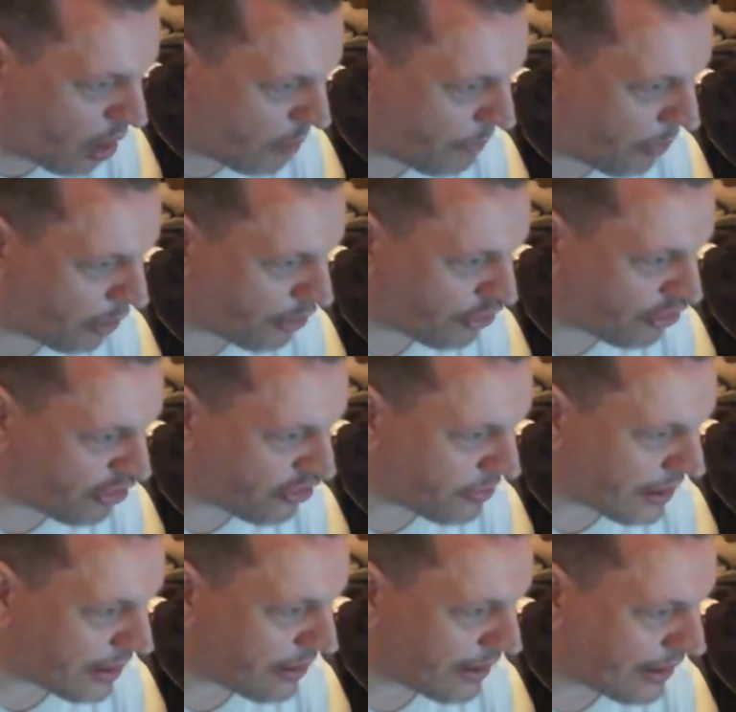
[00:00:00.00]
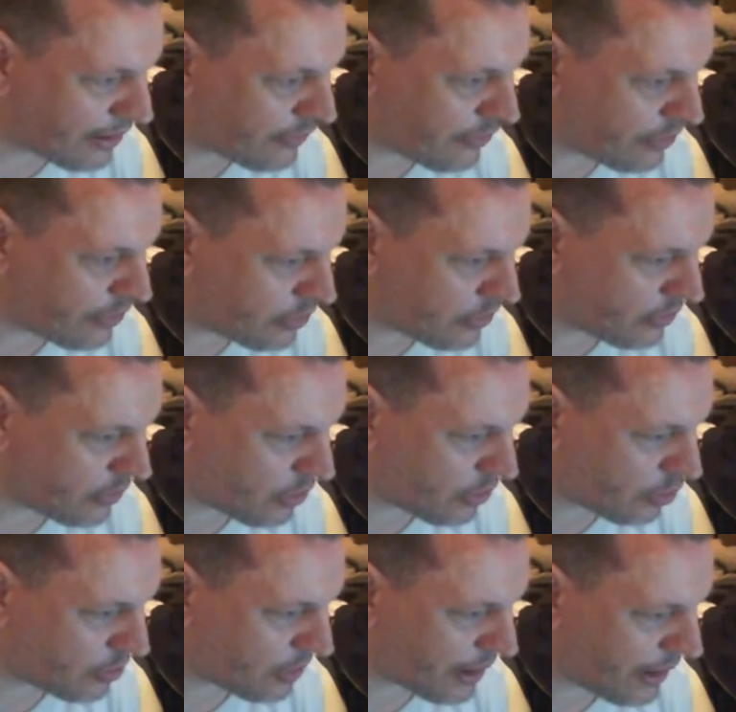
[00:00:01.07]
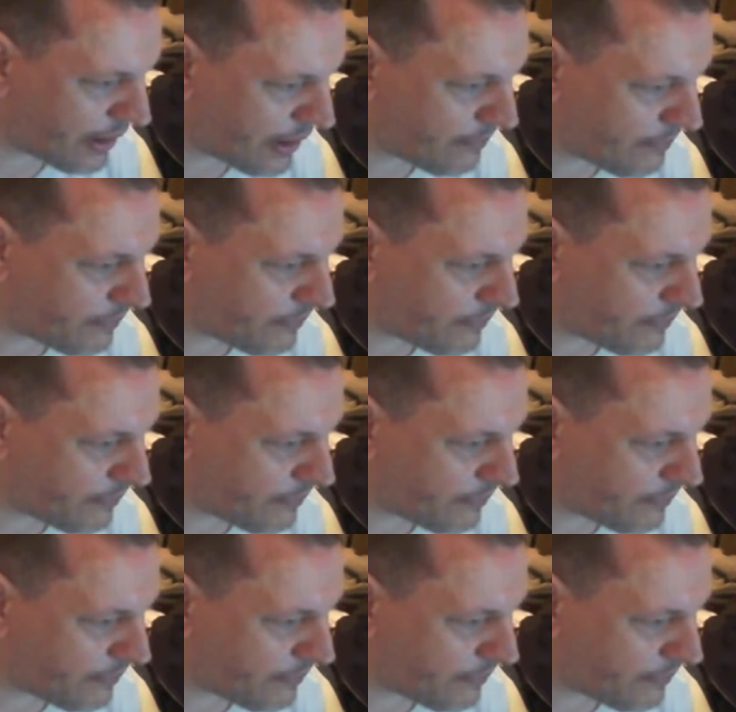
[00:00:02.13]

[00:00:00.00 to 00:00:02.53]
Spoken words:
apologies about that. Couldn't help that.